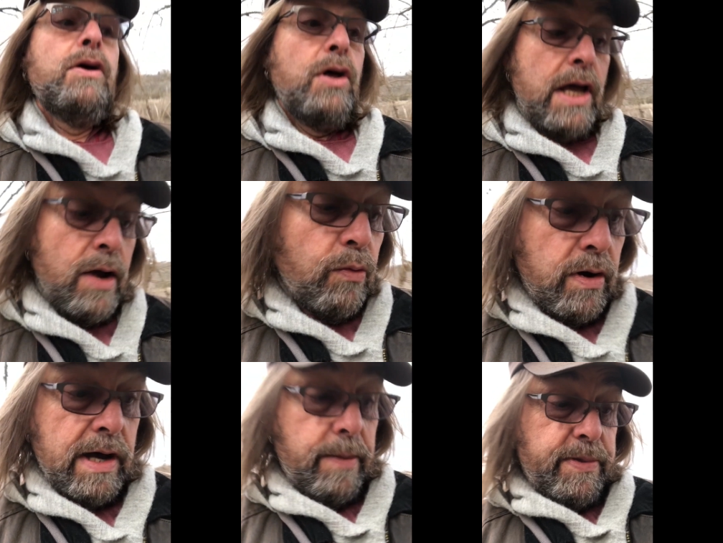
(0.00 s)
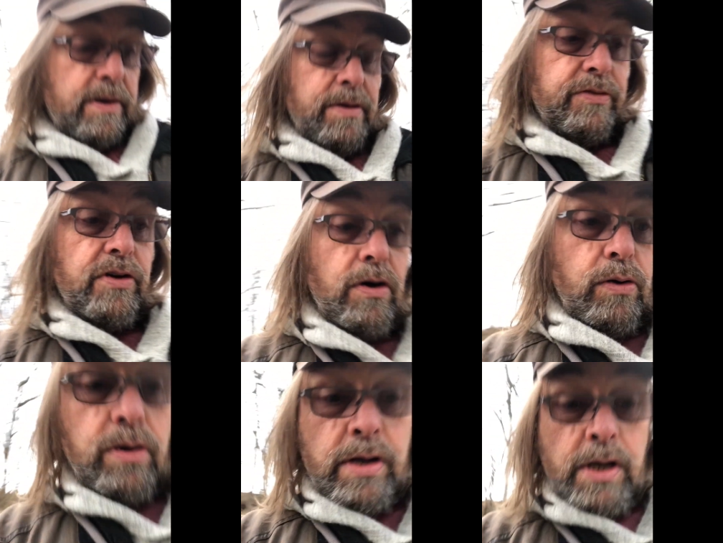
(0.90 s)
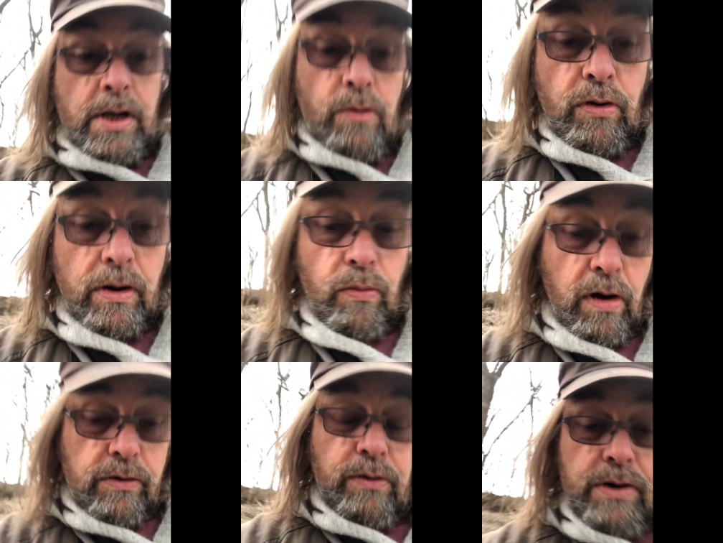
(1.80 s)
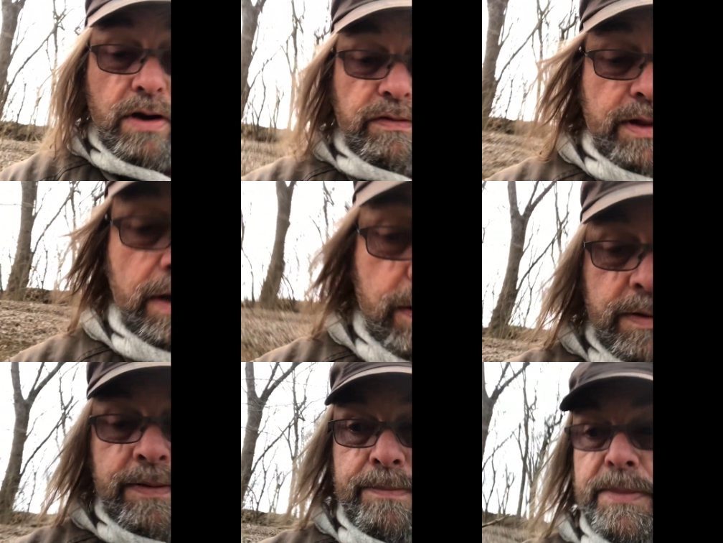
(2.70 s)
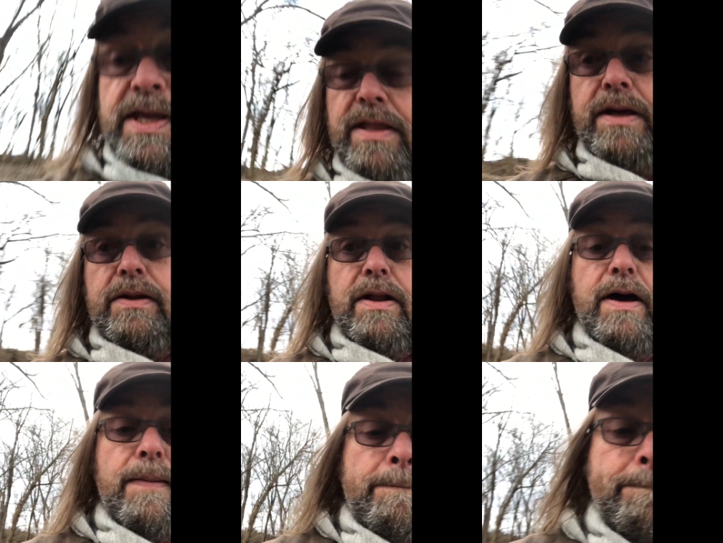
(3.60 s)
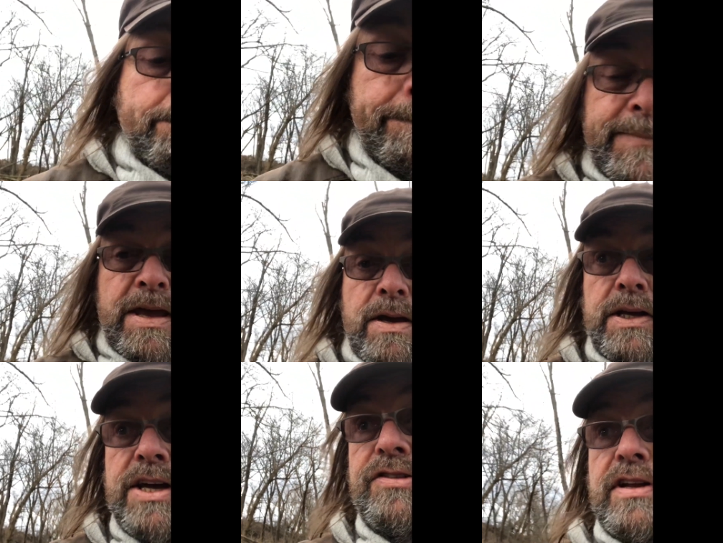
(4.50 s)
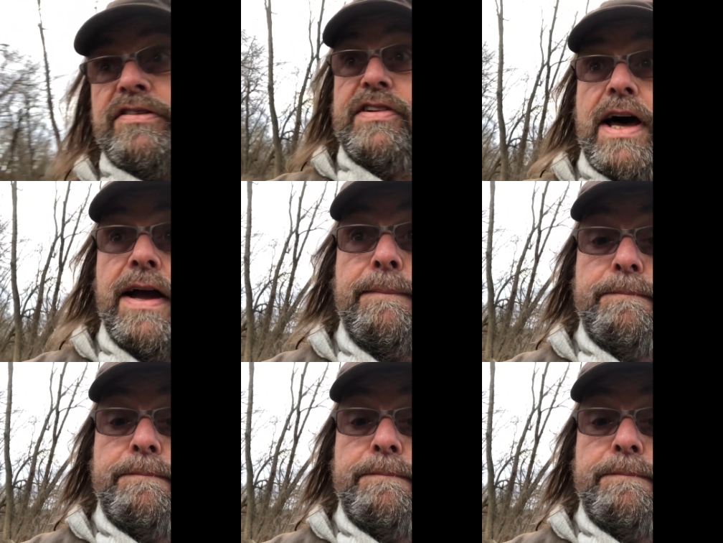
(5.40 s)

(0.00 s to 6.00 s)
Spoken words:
and will happen. So we're gonna walk on over there and then get to the site.